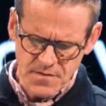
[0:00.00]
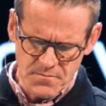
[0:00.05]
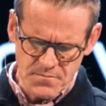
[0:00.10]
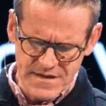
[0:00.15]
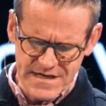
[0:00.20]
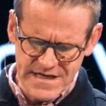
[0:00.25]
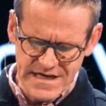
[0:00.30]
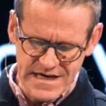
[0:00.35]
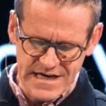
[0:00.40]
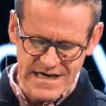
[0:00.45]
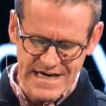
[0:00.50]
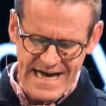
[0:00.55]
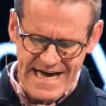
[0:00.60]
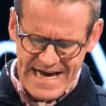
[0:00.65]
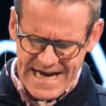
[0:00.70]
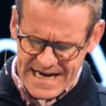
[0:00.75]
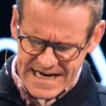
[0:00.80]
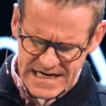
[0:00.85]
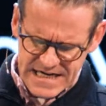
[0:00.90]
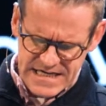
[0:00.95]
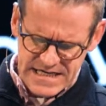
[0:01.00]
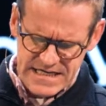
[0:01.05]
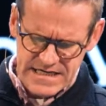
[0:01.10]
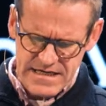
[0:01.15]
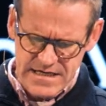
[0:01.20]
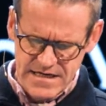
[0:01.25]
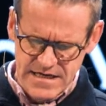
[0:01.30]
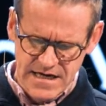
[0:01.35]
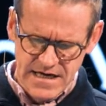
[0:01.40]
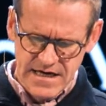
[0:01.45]
Being in
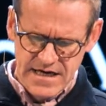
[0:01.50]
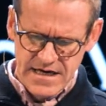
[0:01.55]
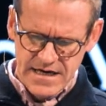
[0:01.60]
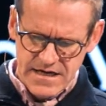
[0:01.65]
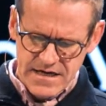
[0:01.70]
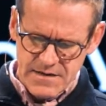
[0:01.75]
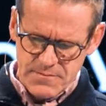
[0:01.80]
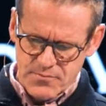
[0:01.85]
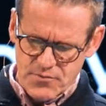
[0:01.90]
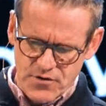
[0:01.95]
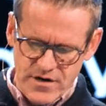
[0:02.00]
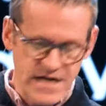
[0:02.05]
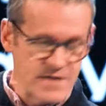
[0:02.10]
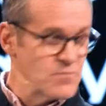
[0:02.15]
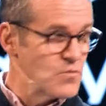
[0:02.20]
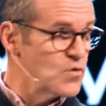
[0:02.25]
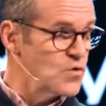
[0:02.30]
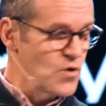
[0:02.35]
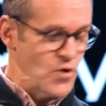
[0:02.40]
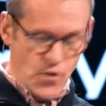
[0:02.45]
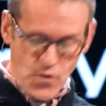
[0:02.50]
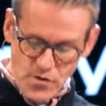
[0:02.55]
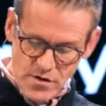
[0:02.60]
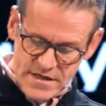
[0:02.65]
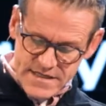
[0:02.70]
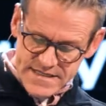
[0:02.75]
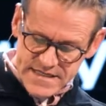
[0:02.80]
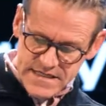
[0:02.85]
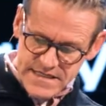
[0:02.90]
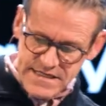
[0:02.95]
agony, he prayed more
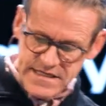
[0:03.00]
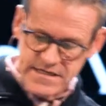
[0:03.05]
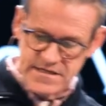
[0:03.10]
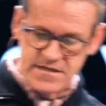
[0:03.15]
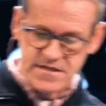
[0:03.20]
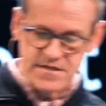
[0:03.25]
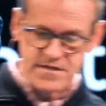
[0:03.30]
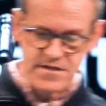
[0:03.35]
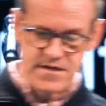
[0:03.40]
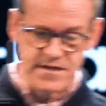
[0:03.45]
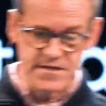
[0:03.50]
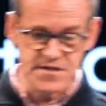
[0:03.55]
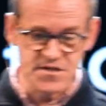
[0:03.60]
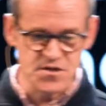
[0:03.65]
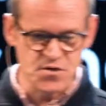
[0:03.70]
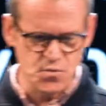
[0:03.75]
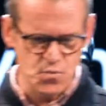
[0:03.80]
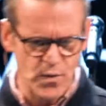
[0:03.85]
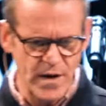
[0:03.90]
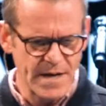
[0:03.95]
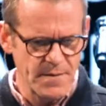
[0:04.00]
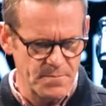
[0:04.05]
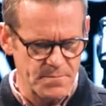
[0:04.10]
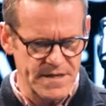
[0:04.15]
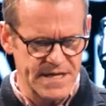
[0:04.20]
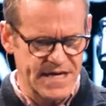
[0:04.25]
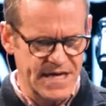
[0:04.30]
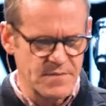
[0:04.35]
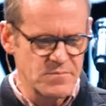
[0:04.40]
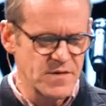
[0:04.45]
earnestly, and his sweat
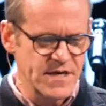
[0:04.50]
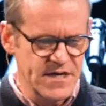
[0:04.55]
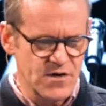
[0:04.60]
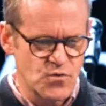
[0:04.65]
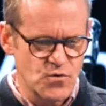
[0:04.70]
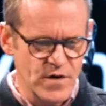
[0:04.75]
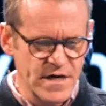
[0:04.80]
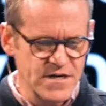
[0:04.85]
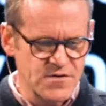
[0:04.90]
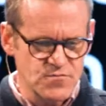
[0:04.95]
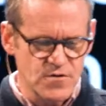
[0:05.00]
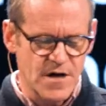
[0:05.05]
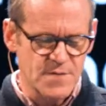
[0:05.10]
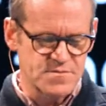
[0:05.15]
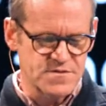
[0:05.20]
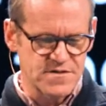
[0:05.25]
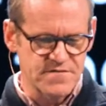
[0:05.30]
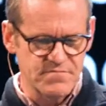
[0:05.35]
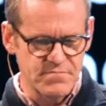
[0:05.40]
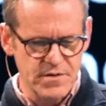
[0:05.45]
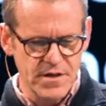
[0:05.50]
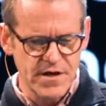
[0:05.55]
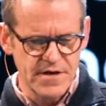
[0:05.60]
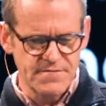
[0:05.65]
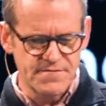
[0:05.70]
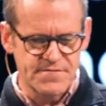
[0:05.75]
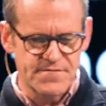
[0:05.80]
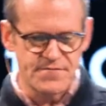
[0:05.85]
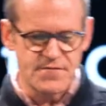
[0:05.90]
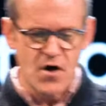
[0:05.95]
became like great drops of
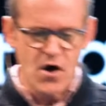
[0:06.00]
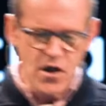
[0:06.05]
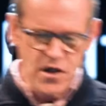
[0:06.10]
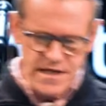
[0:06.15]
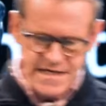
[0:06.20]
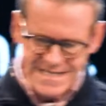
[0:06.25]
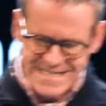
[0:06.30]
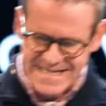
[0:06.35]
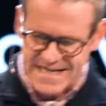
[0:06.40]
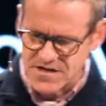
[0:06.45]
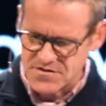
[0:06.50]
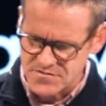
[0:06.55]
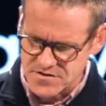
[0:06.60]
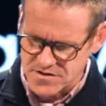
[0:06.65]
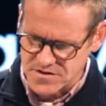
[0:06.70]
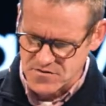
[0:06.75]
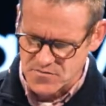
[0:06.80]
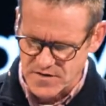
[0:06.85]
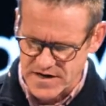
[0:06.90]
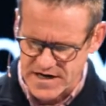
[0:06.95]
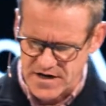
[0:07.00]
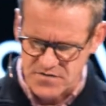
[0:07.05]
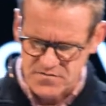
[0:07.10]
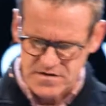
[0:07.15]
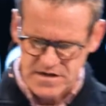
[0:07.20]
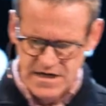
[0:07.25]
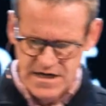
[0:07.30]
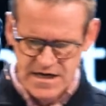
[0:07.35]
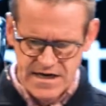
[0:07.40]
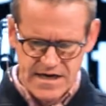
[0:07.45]
blood falling down to the
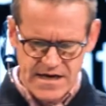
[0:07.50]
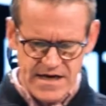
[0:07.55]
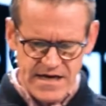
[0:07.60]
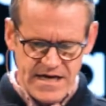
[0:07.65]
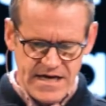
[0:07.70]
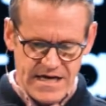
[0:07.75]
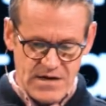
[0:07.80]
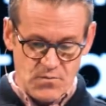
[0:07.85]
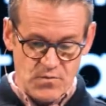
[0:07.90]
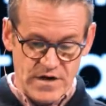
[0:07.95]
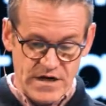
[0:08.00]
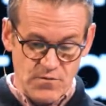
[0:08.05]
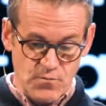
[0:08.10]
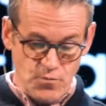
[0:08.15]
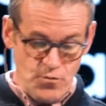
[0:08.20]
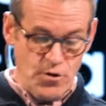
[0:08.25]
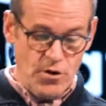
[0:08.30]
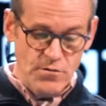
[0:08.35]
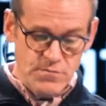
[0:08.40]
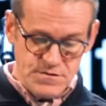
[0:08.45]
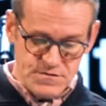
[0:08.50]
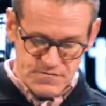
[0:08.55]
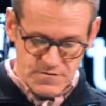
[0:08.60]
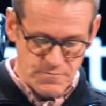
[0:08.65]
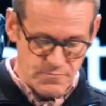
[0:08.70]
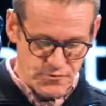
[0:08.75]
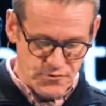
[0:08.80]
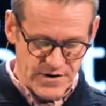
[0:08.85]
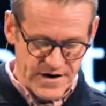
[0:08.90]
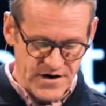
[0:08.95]
ground. And when he rose
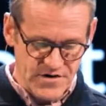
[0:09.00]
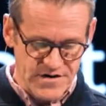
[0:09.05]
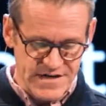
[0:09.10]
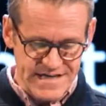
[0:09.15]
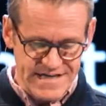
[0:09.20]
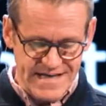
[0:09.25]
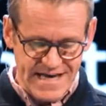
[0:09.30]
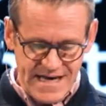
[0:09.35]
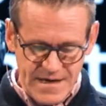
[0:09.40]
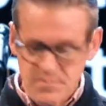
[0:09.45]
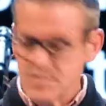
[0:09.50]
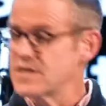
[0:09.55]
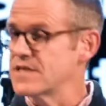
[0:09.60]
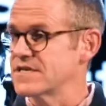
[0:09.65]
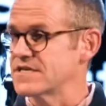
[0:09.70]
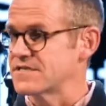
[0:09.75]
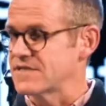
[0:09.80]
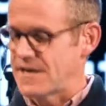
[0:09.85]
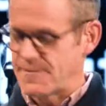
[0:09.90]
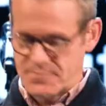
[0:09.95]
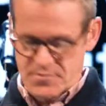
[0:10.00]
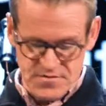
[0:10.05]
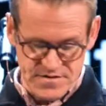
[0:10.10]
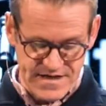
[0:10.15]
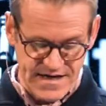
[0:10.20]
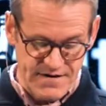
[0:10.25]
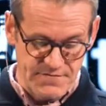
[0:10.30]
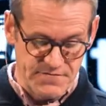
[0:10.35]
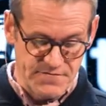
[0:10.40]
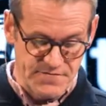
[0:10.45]
from prayer, he came to the disciples
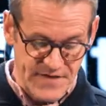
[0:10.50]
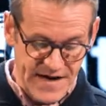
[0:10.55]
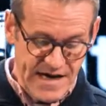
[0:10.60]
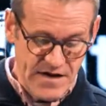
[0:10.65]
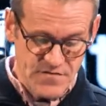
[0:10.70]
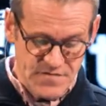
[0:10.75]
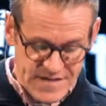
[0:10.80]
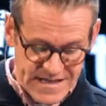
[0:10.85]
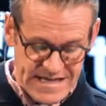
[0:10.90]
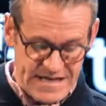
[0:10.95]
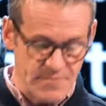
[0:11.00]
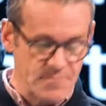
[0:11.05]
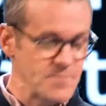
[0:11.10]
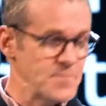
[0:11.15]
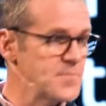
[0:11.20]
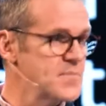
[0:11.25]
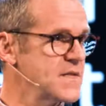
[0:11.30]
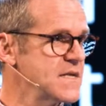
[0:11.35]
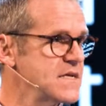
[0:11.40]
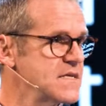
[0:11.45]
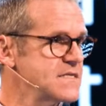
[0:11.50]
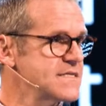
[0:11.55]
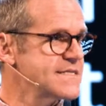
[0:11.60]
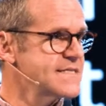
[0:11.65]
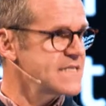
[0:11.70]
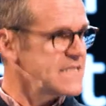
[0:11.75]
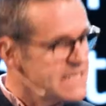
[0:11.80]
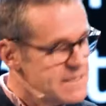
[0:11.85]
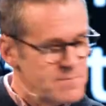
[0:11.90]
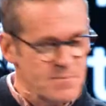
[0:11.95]
and found them
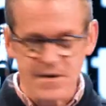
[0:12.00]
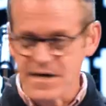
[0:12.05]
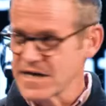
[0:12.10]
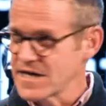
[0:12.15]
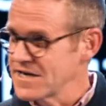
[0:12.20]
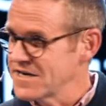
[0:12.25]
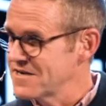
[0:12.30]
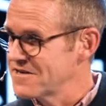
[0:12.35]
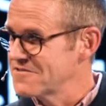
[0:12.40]
sleeping.